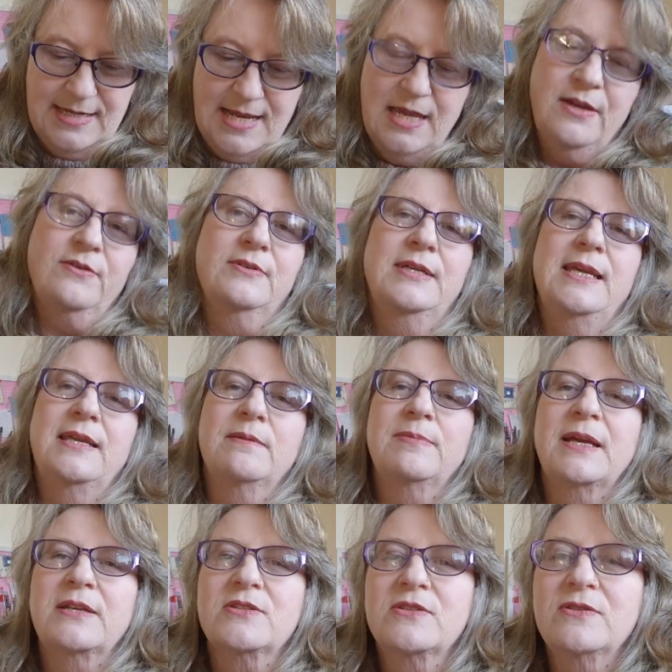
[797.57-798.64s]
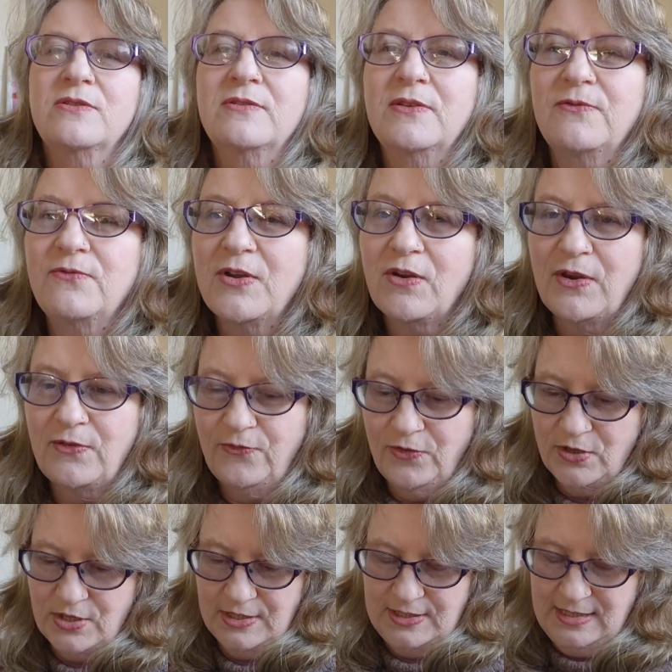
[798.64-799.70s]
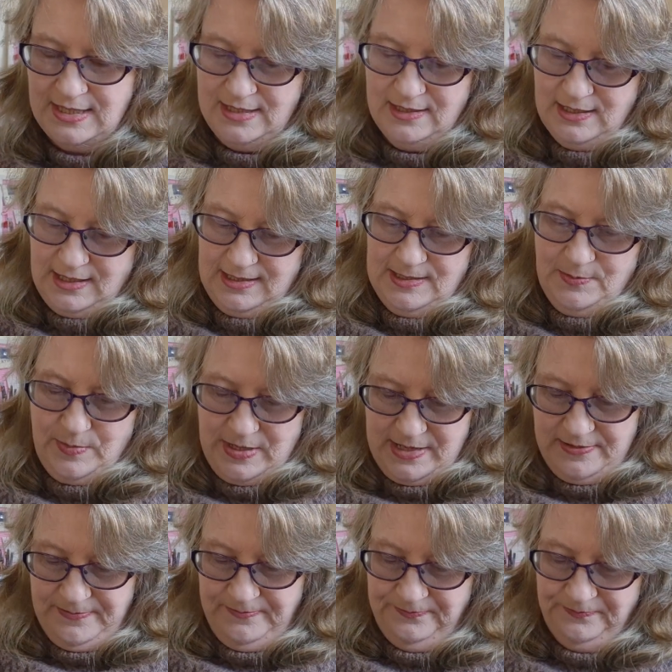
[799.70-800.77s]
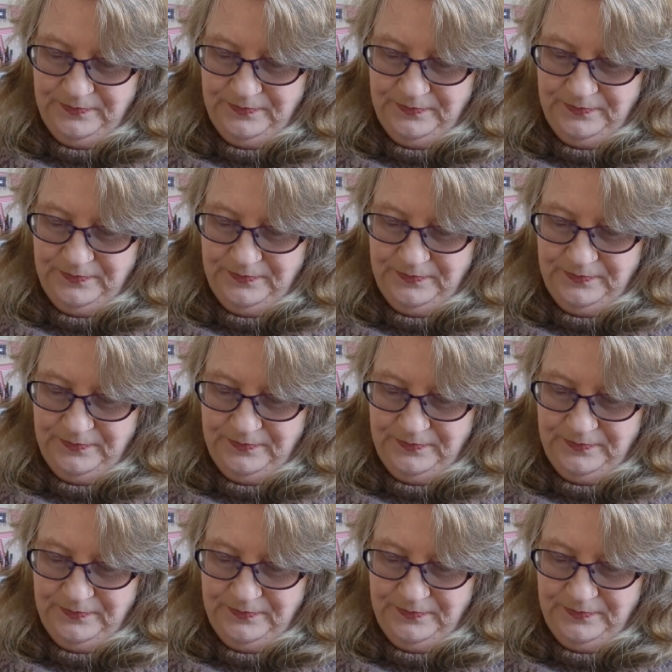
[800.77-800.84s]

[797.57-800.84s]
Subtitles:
Now, getting back to the very first thing that I spun,